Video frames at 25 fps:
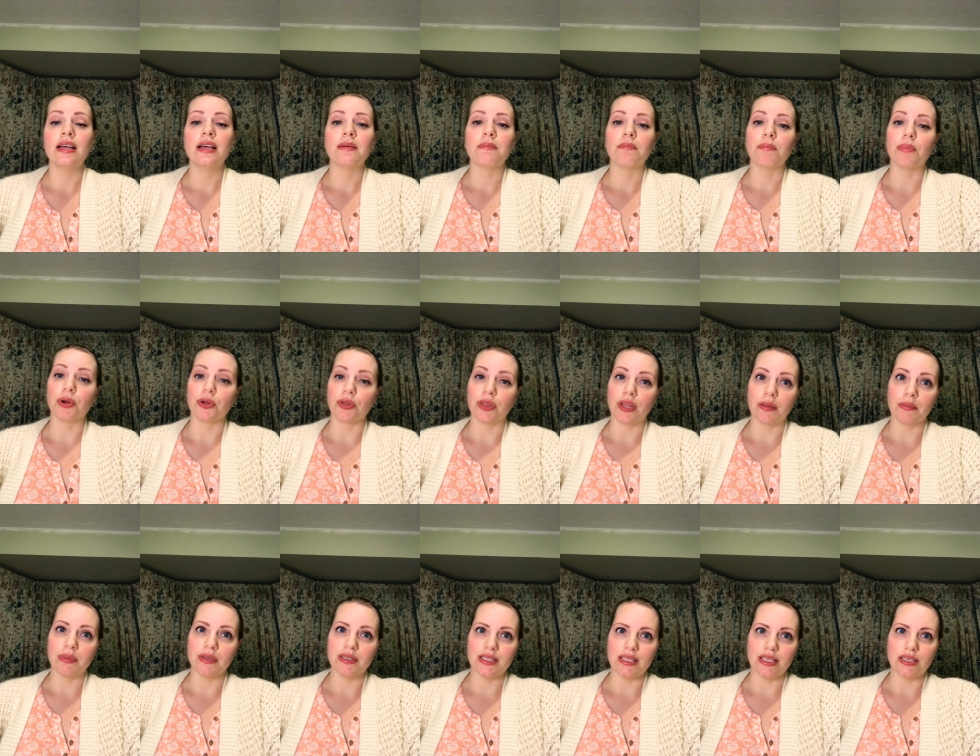birthing
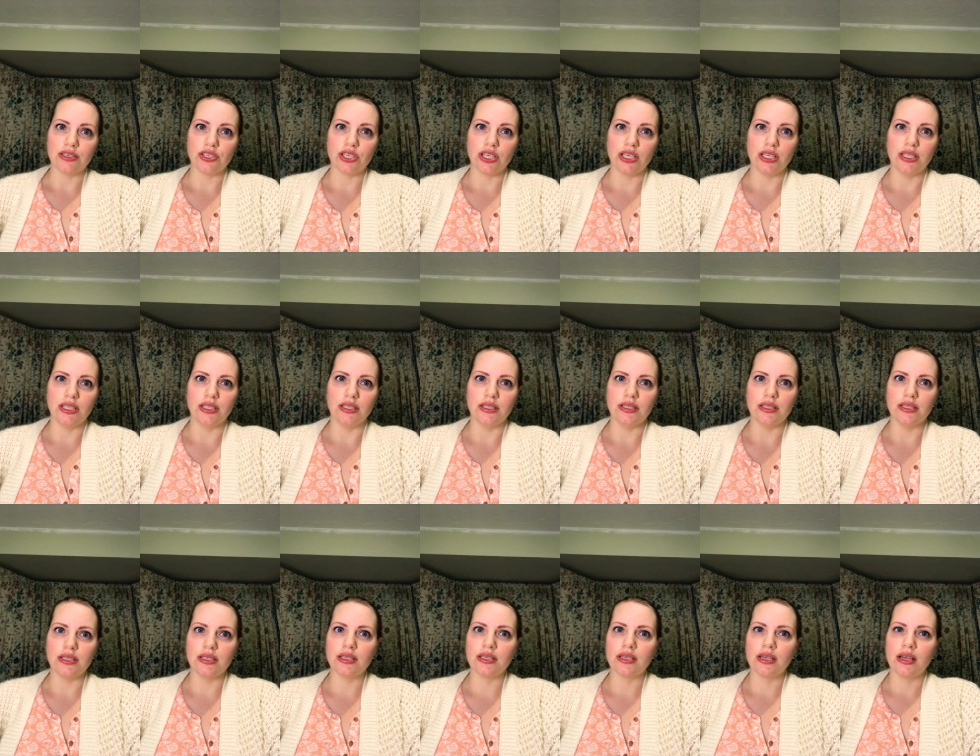
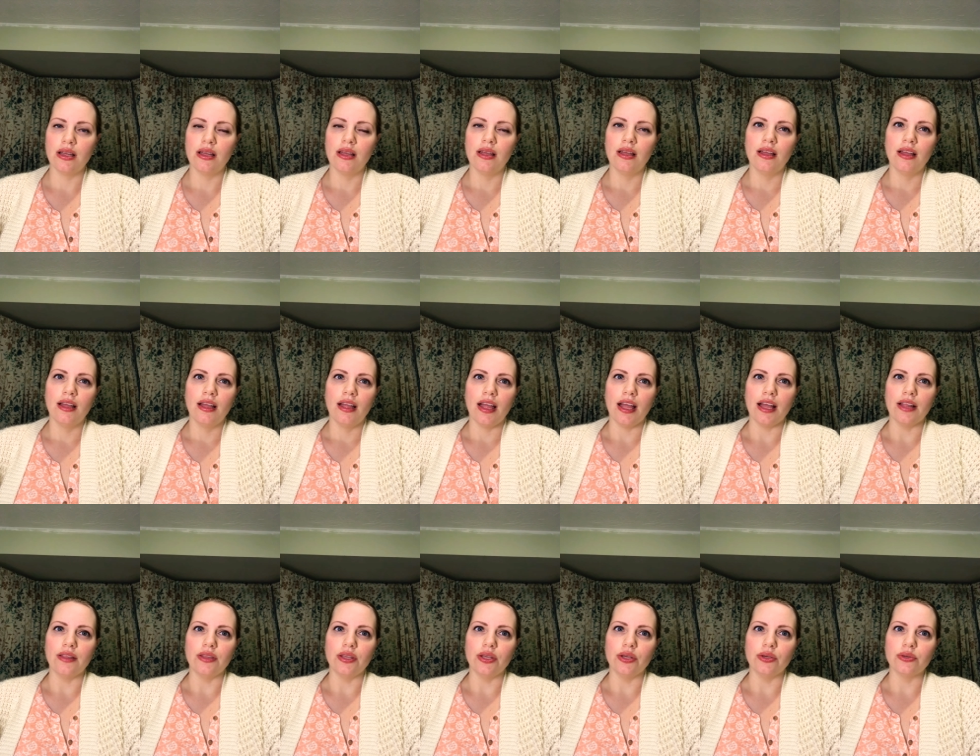positions, and
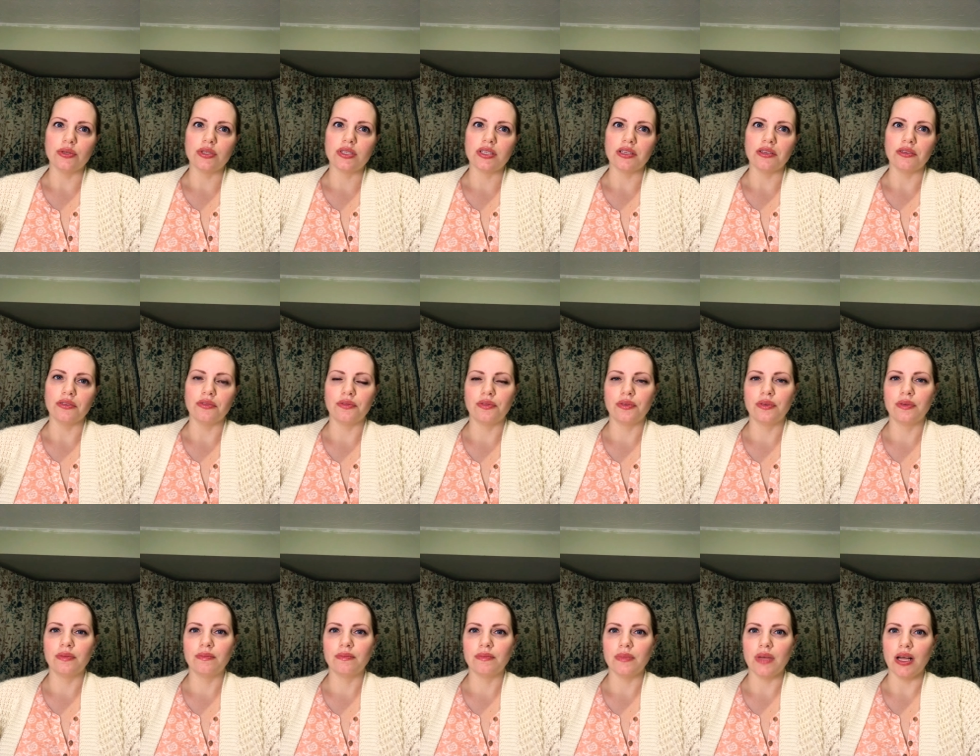the use of
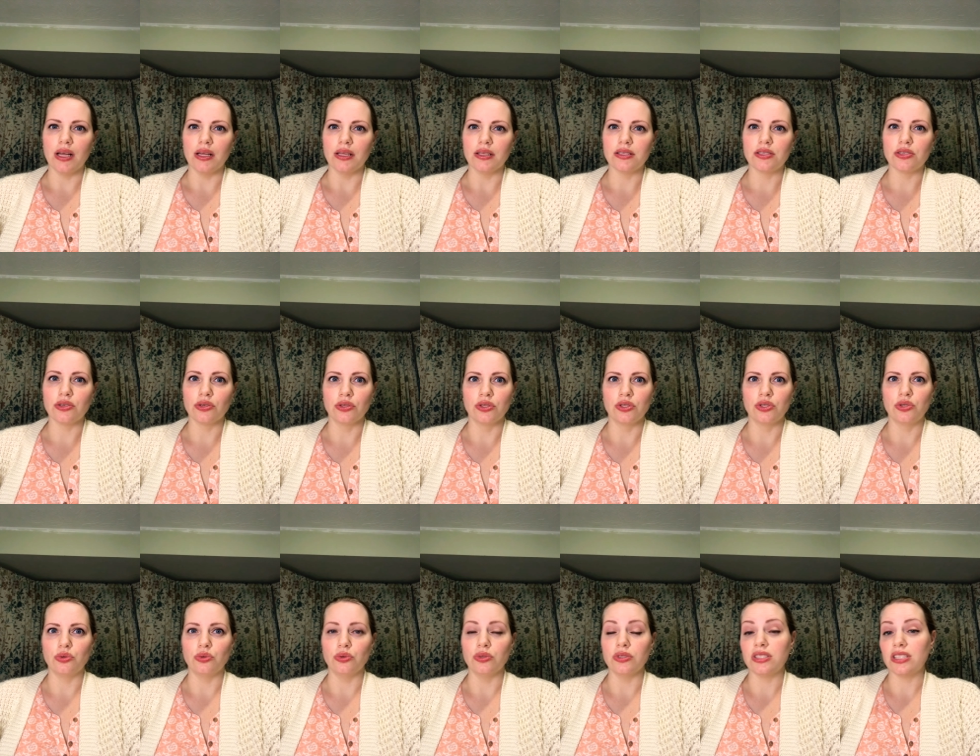certain
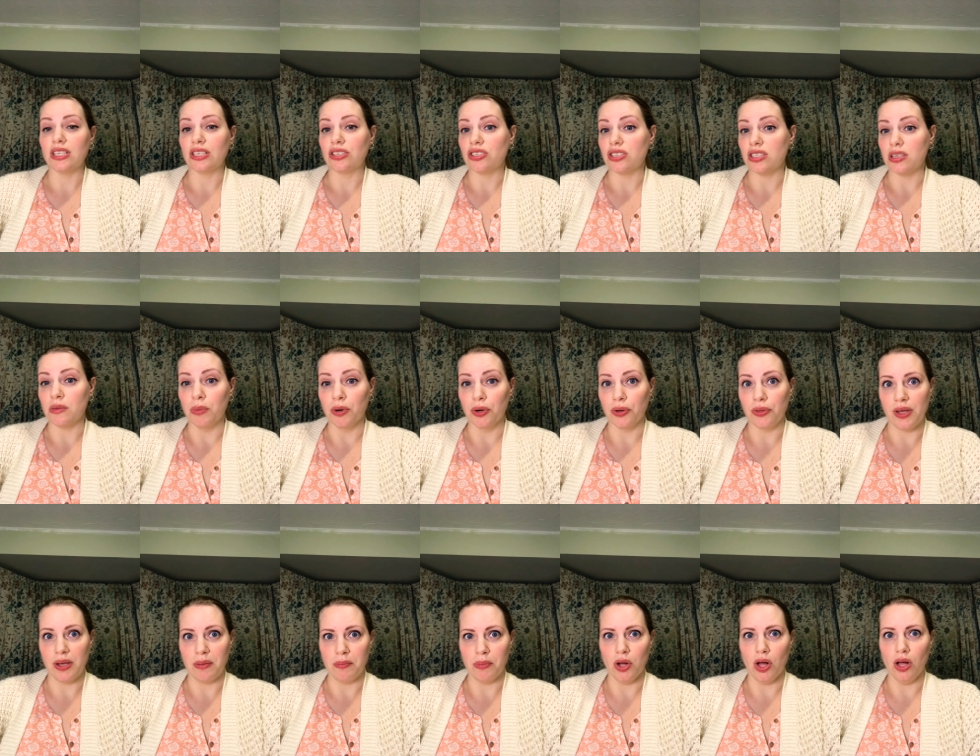tools such as a
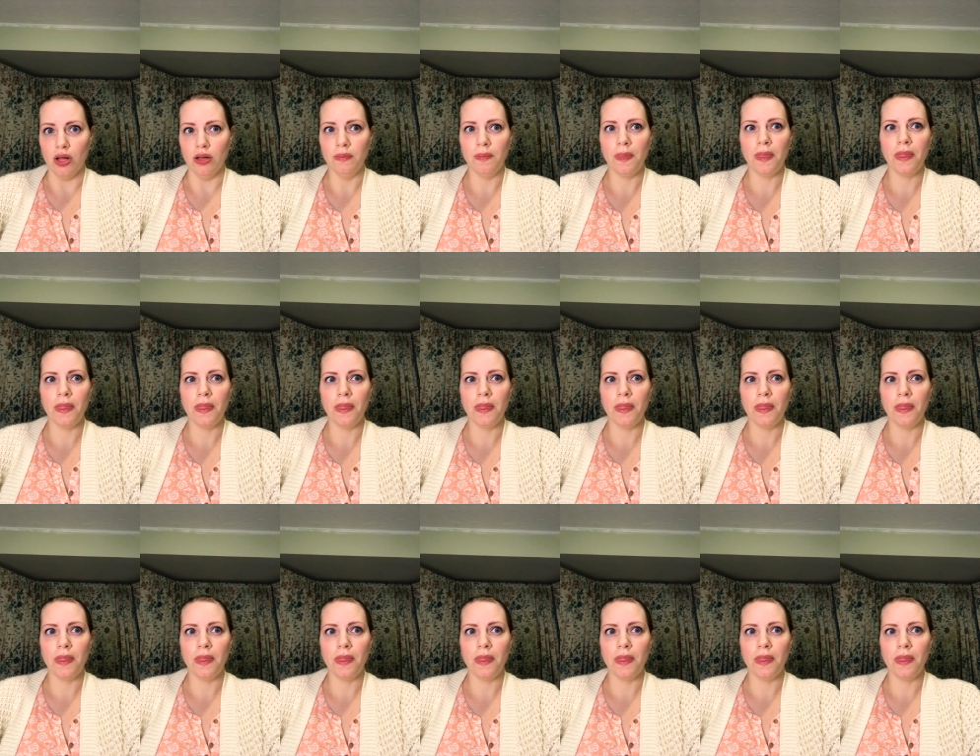birthing ball,